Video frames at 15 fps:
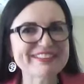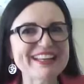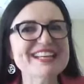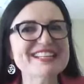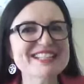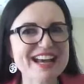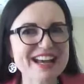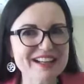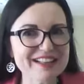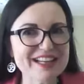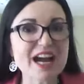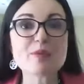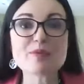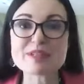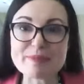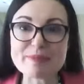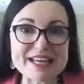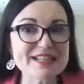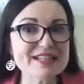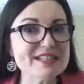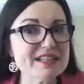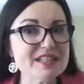Exactly. I was
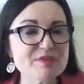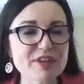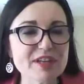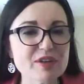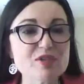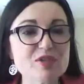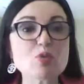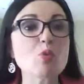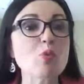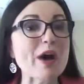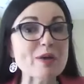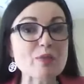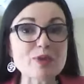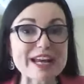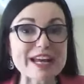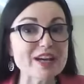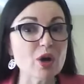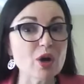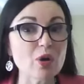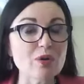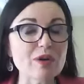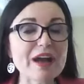making 6 figures. Why would I
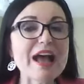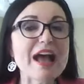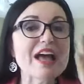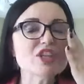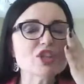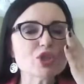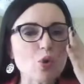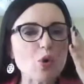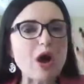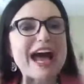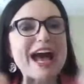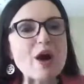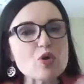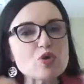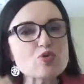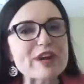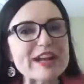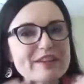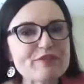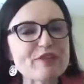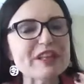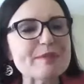go? So how
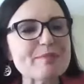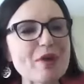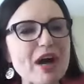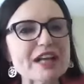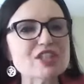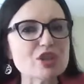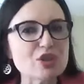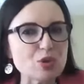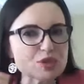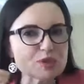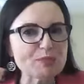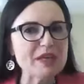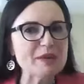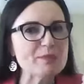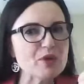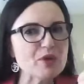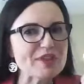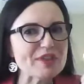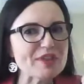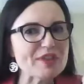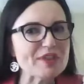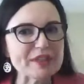grateful am I to those people
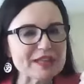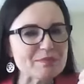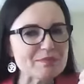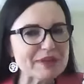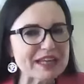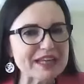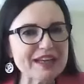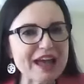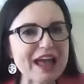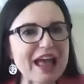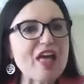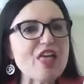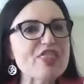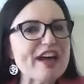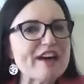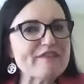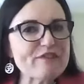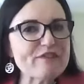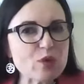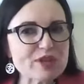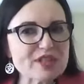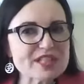that bullied me, that
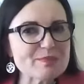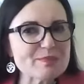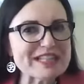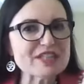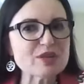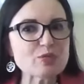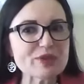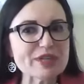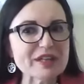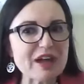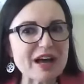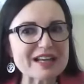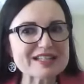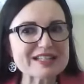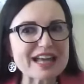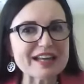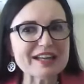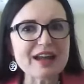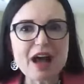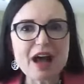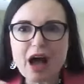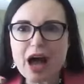forced me to realize that
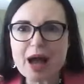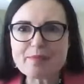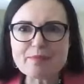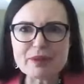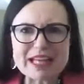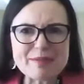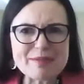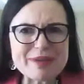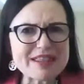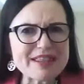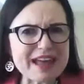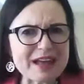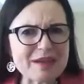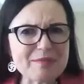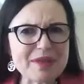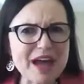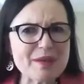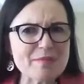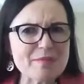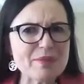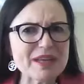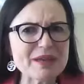I'm blaming them.
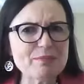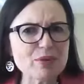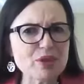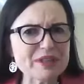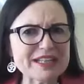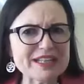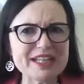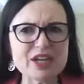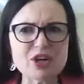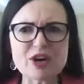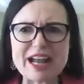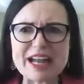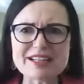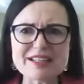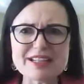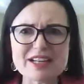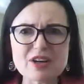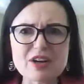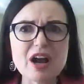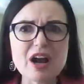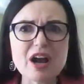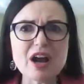I'm being bullied here and
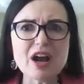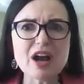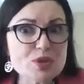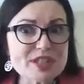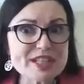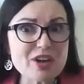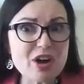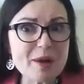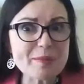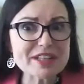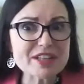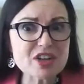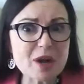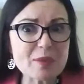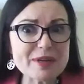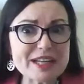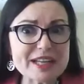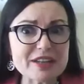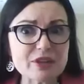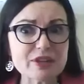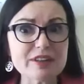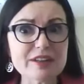here. Who's the common
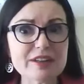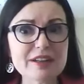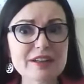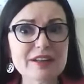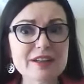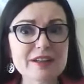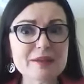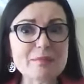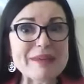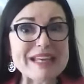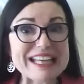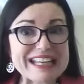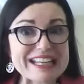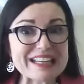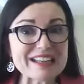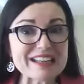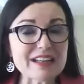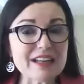denominator? Me.